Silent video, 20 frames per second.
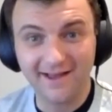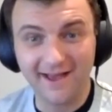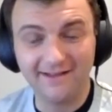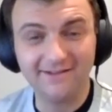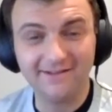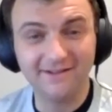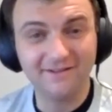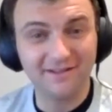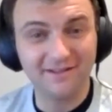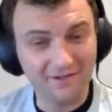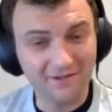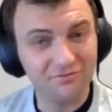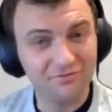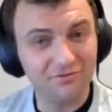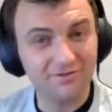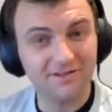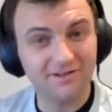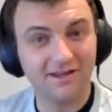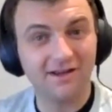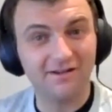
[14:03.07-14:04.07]
it's
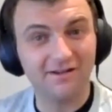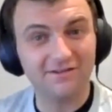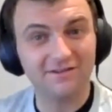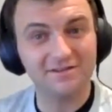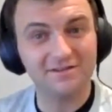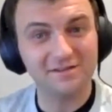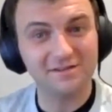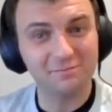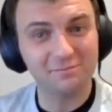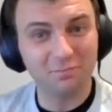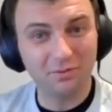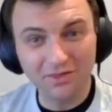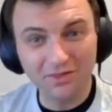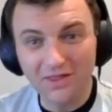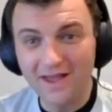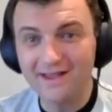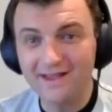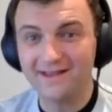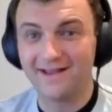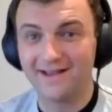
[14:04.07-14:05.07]
interesting because this is
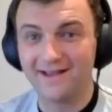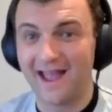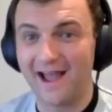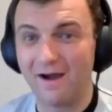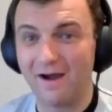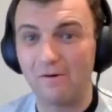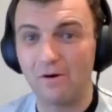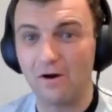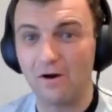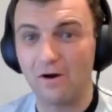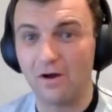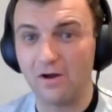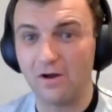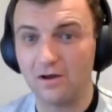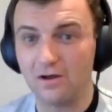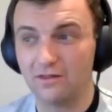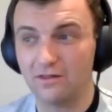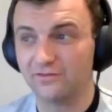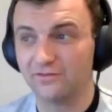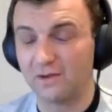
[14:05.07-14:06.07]
playing out
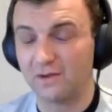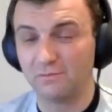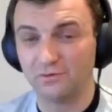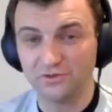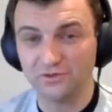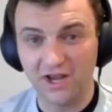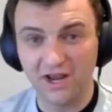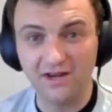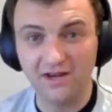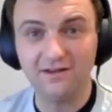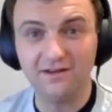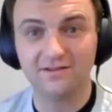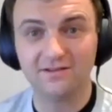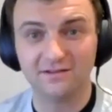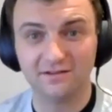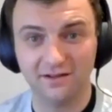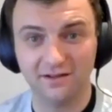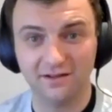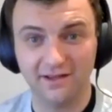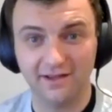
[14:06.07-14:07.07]

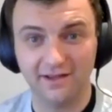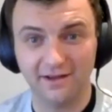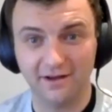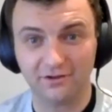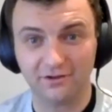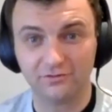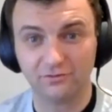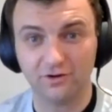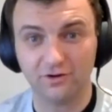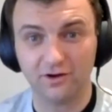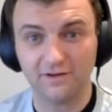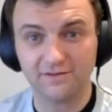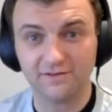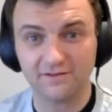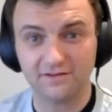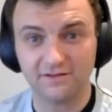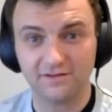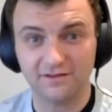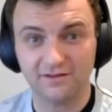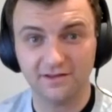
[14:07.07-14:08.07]
simultaneously
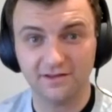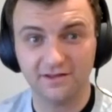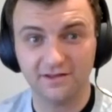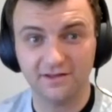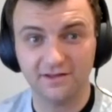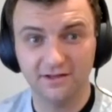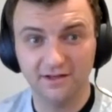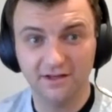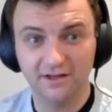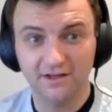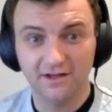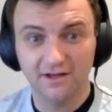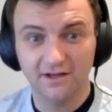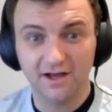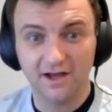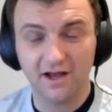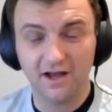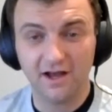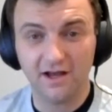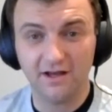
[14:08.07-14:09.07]
across the
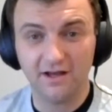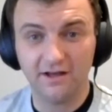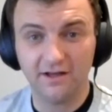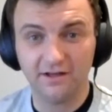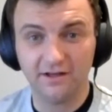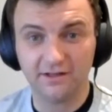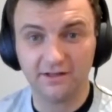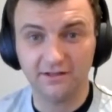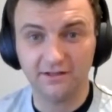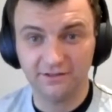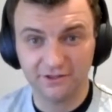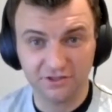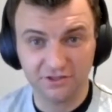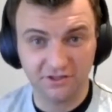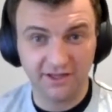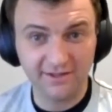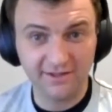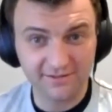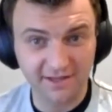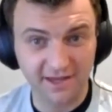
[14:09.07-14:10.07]
collegiate
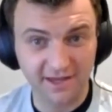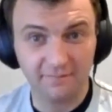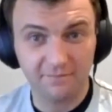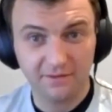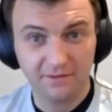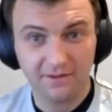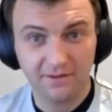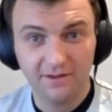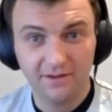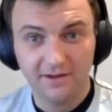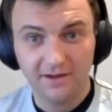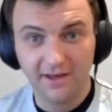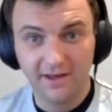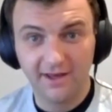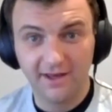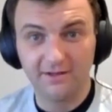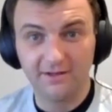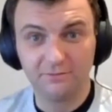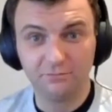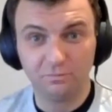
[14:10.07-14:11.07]
landscape.
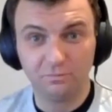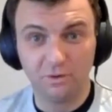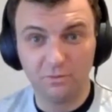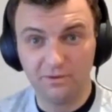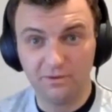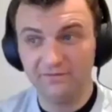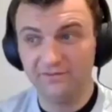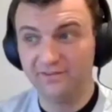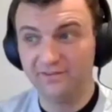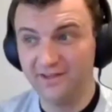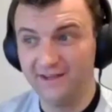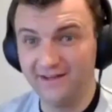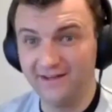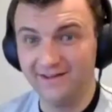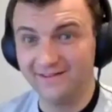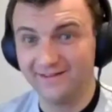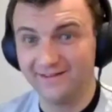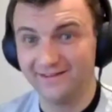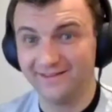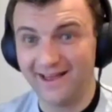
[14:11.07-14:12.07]
And what we've seen
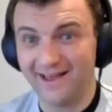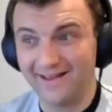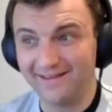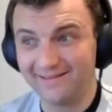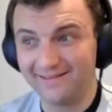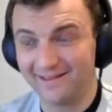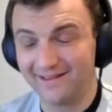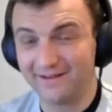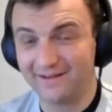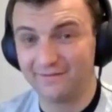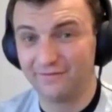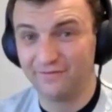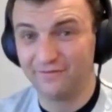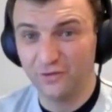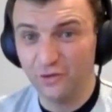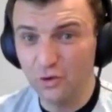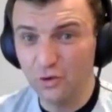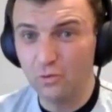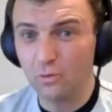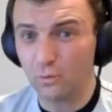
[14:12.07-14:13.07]
in the last like
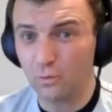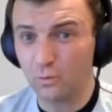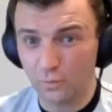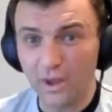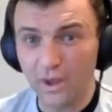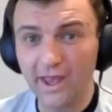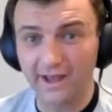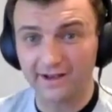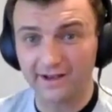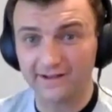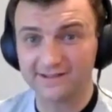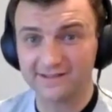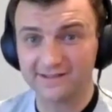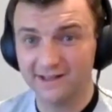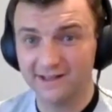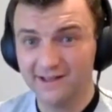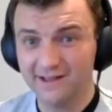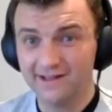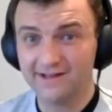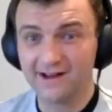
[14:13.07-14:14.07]
few weeks
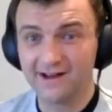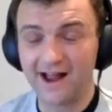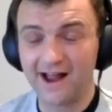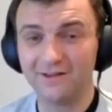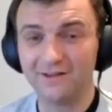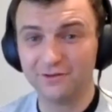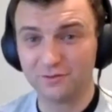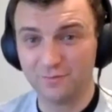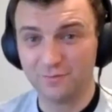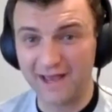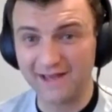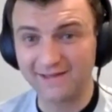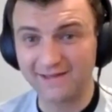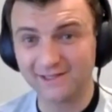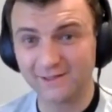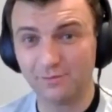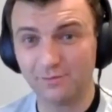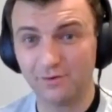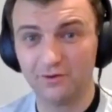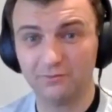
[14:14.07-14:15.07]
in college
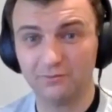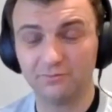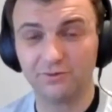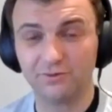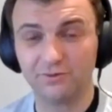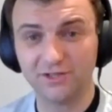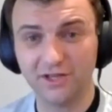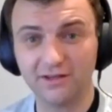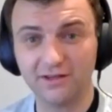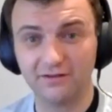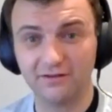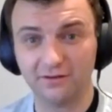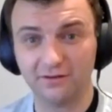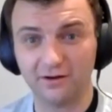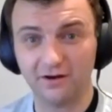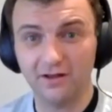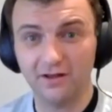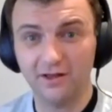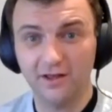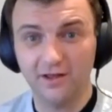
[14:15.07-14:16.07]
basketball in
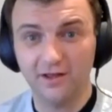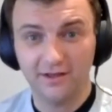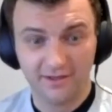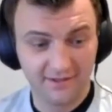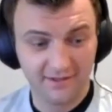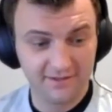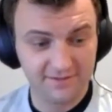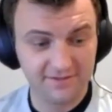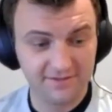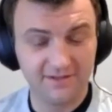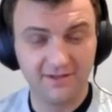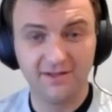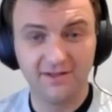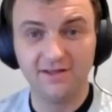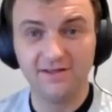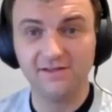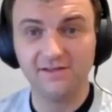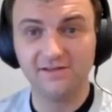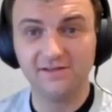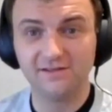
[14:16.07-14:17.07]
particular is
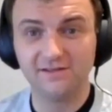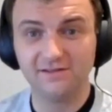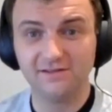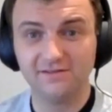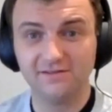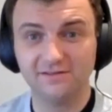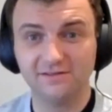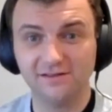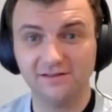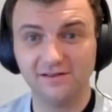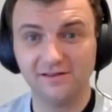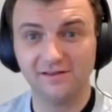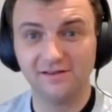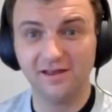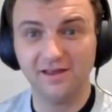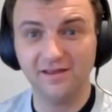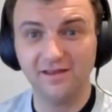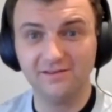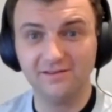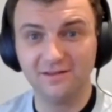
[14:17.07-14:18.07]

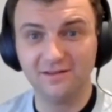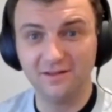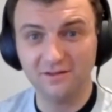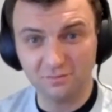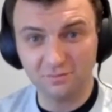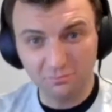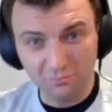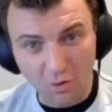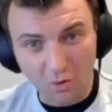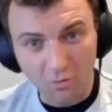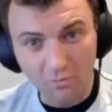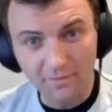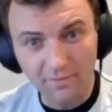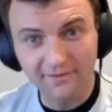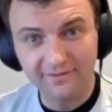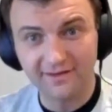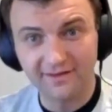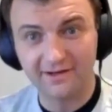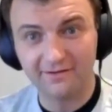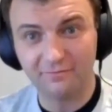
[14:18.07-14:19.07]
these
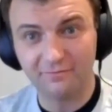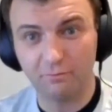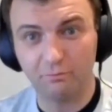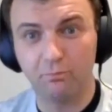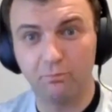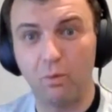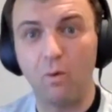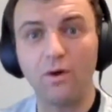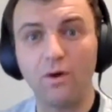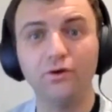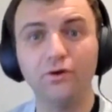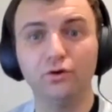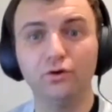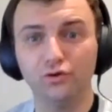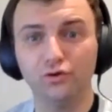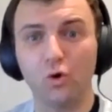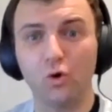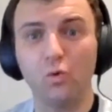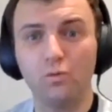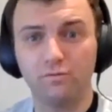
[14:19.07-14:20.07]
moments that have
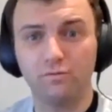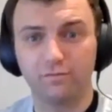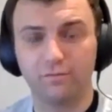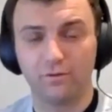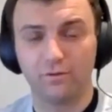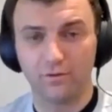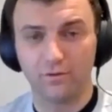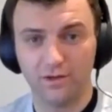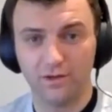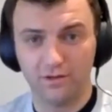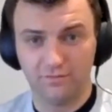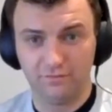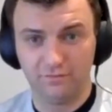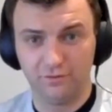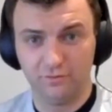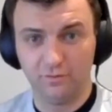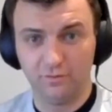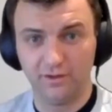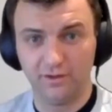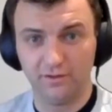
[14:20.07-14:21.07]
boiled over, if
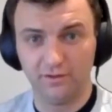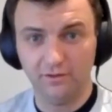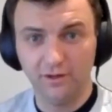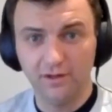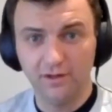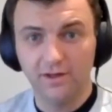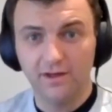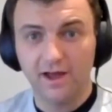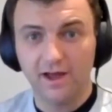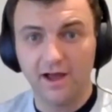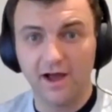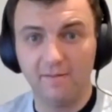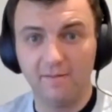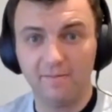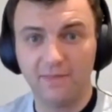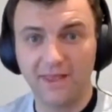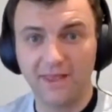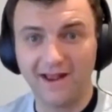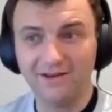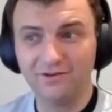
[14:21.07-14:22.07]
you will.
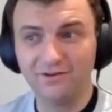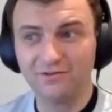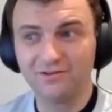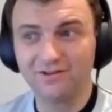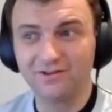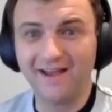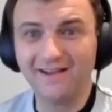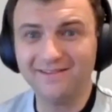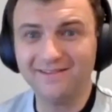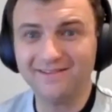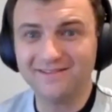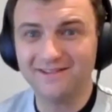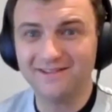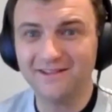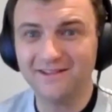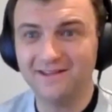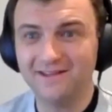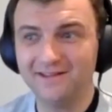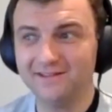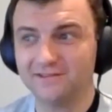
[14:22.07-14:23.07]
And you're kind of
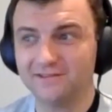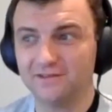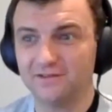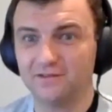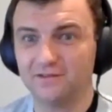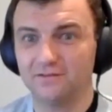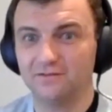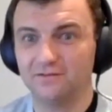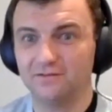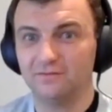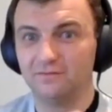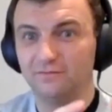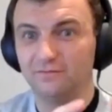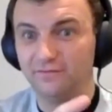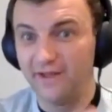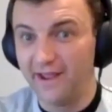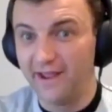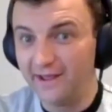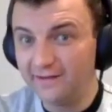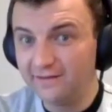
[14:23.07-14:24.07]
seeing
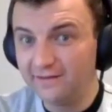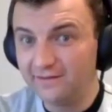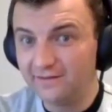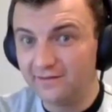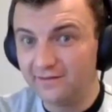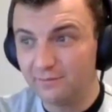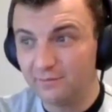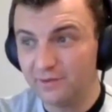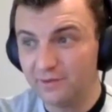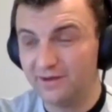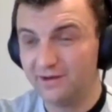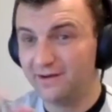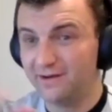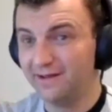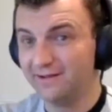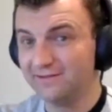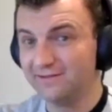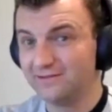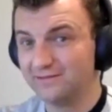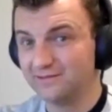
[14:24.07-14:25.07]
fans pitted
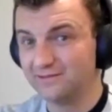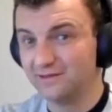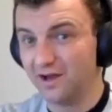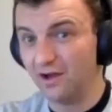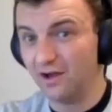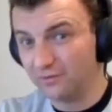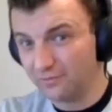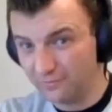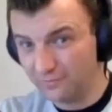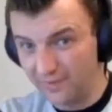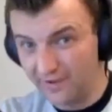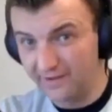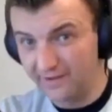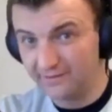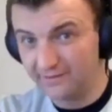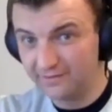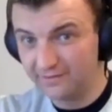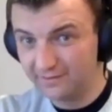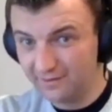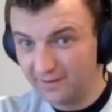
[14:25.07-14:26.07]
against other
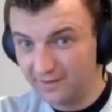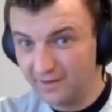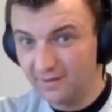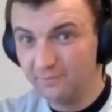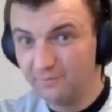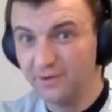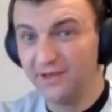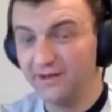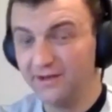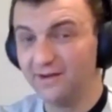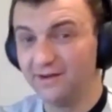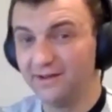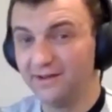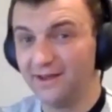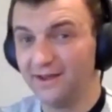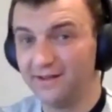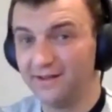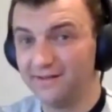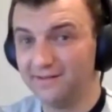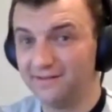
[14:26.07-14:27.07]
fans, pitted
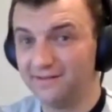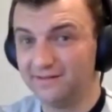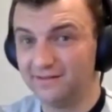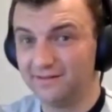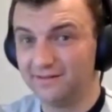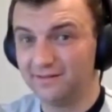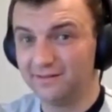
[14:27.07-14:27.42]
against